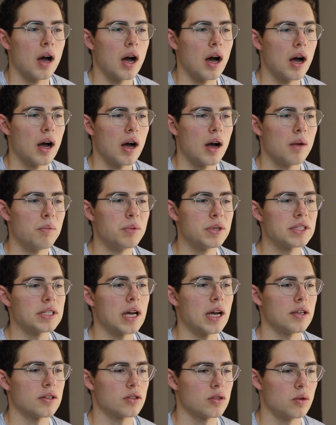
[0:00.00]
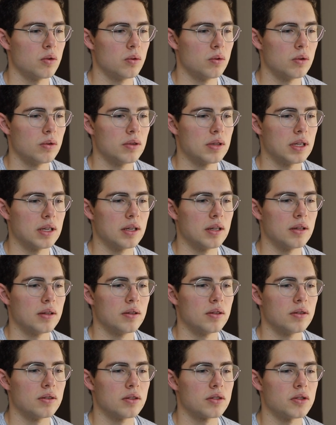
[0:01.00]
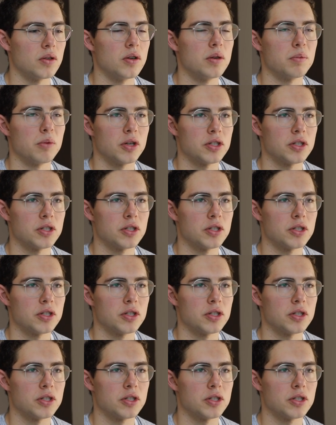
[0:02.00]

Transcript: So the student